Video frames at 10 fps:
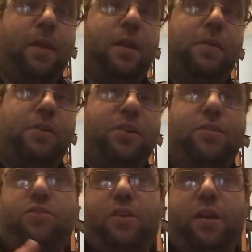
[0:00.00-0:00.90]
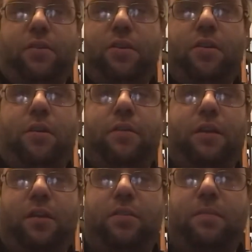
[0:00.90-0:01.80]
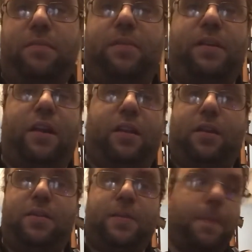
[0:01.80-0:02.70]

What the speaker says: which includes your character cards, items, and allies.